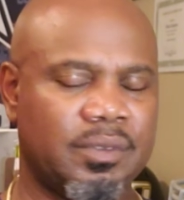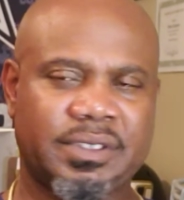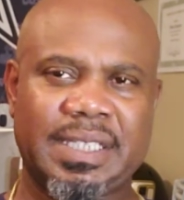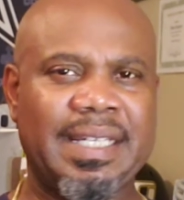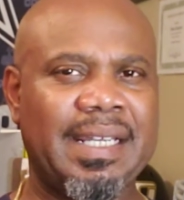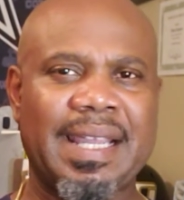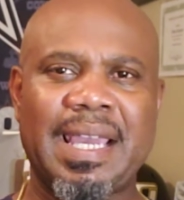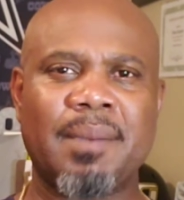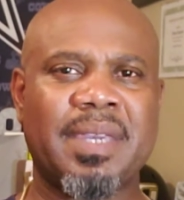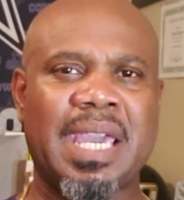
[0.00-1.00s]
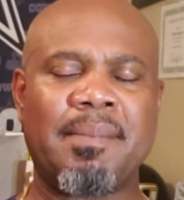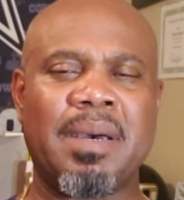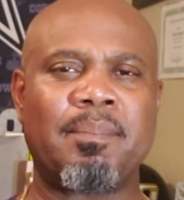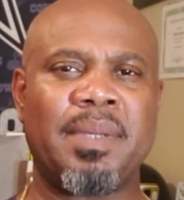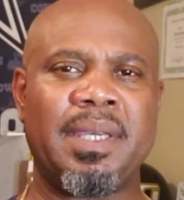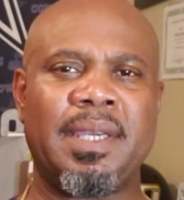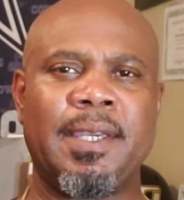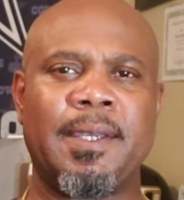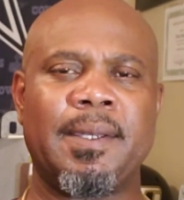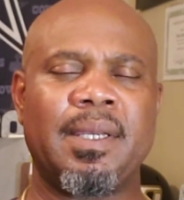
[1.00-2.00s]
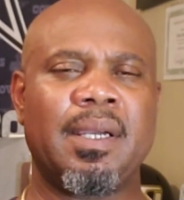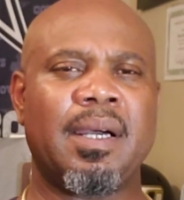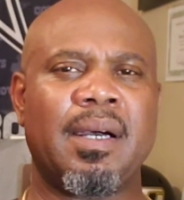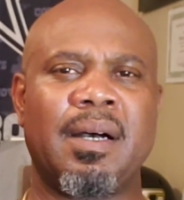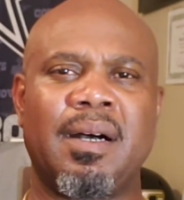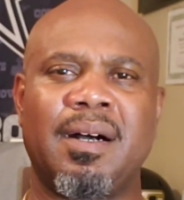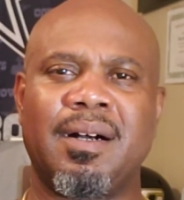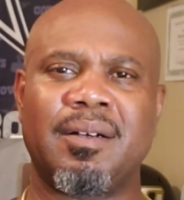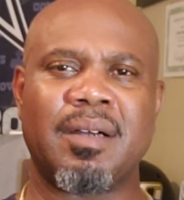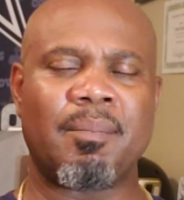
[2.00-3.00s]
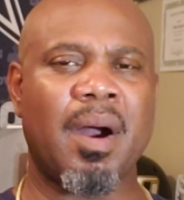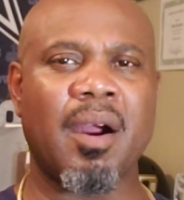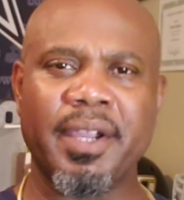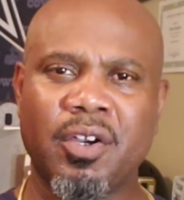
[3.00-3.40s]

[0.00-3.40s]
CeeDee Lamb came up big. Amari